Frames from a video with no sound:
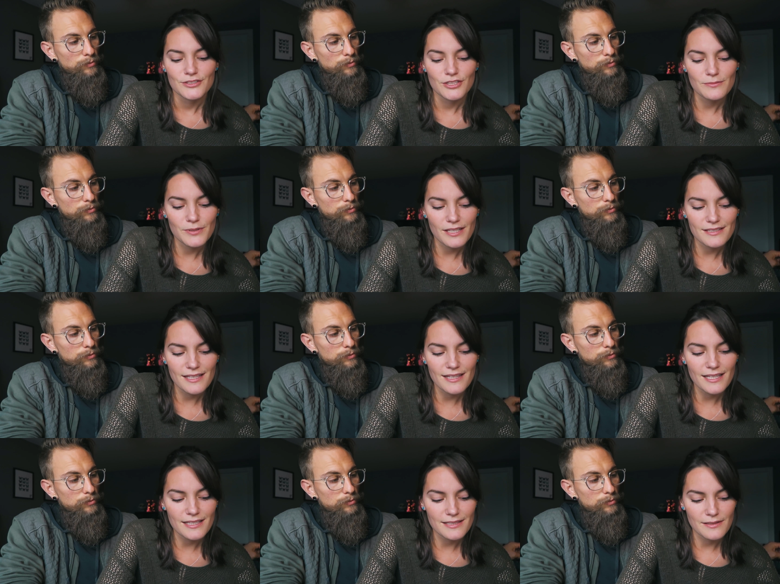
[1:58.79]
Speaker 1: just because I
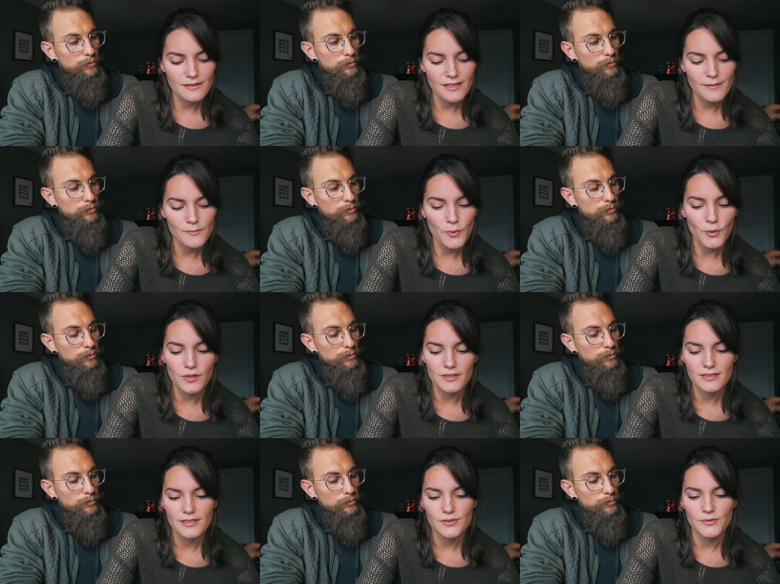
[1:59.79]
think it's important
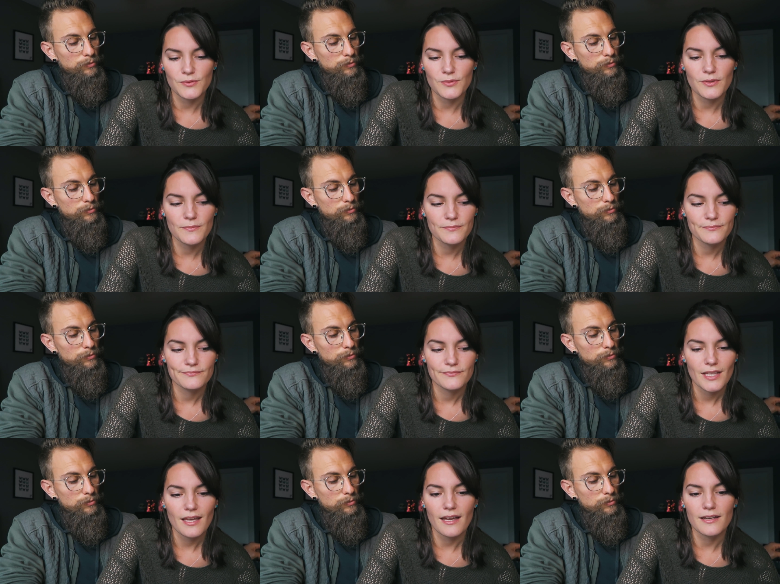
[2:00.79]
to
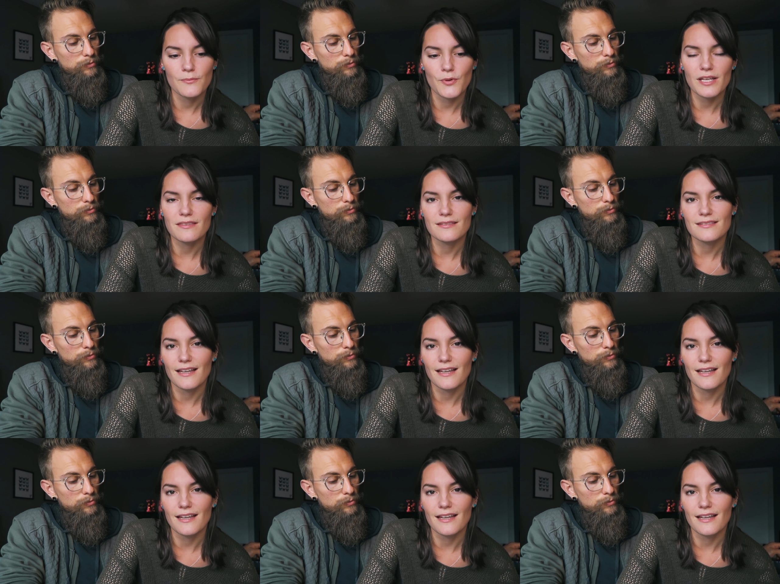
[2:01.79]
kind of break the